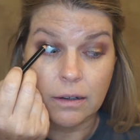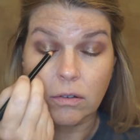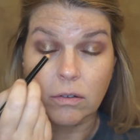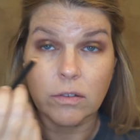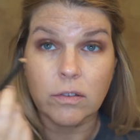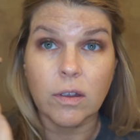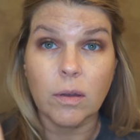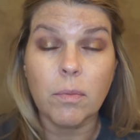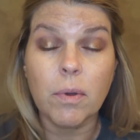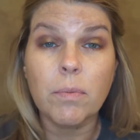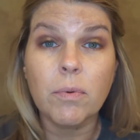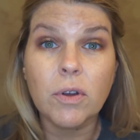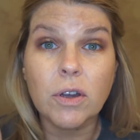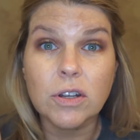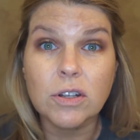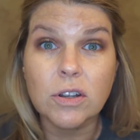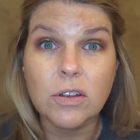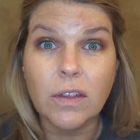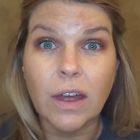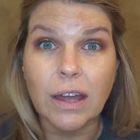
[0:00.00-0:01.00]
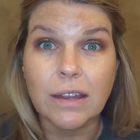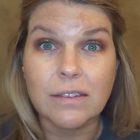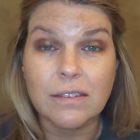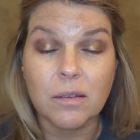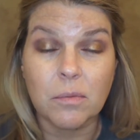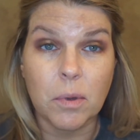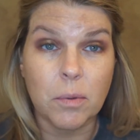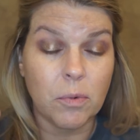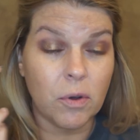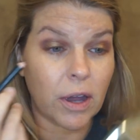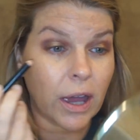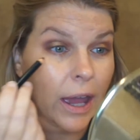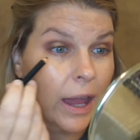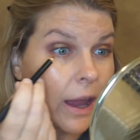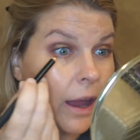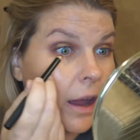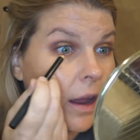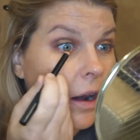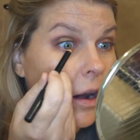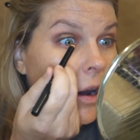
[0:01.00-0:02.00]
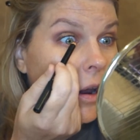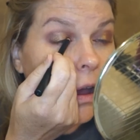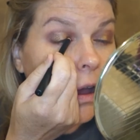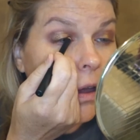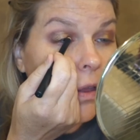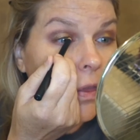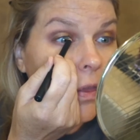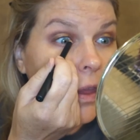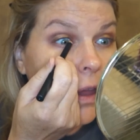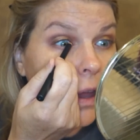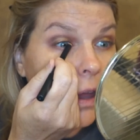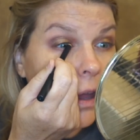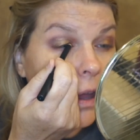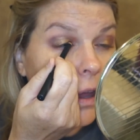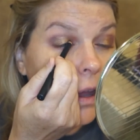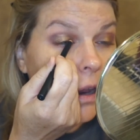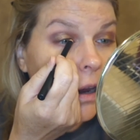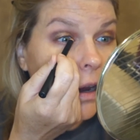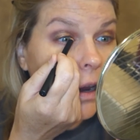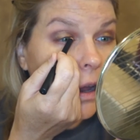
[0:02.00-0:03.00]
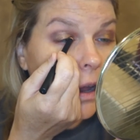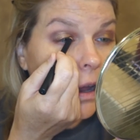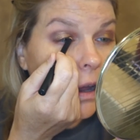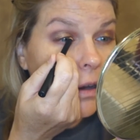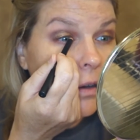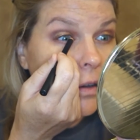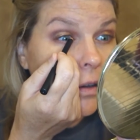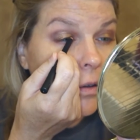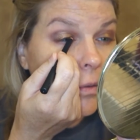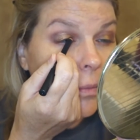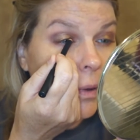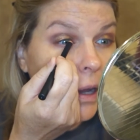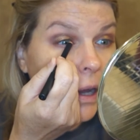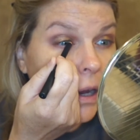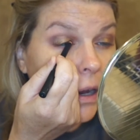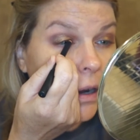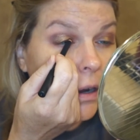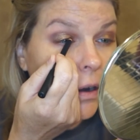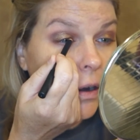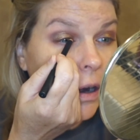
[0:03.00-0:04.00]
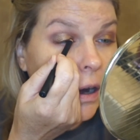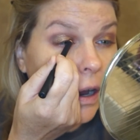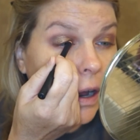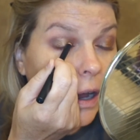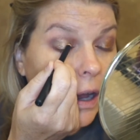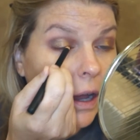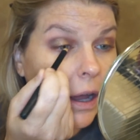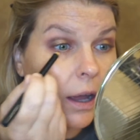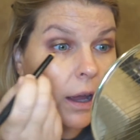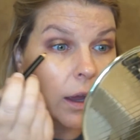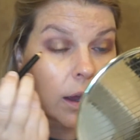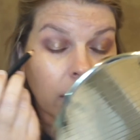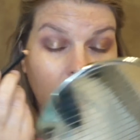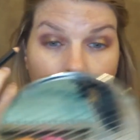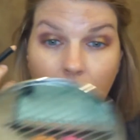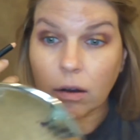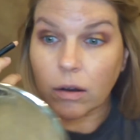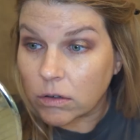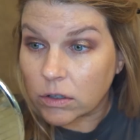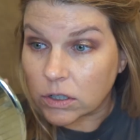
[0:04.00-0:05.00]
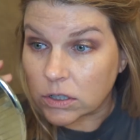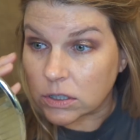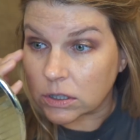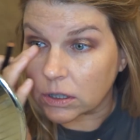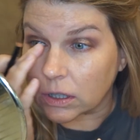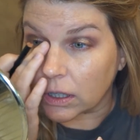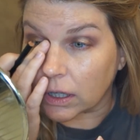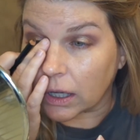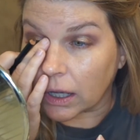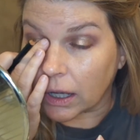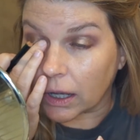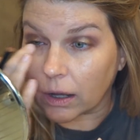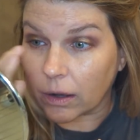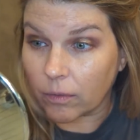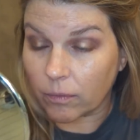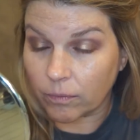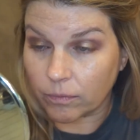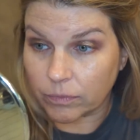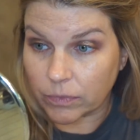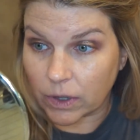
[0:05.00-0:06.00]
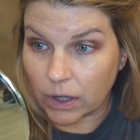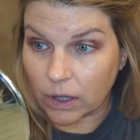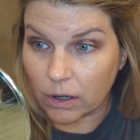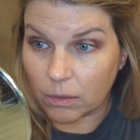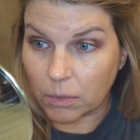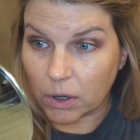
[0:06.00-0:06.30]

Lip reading: some people can do that, some people can't. And then I do my inner eye just looking in a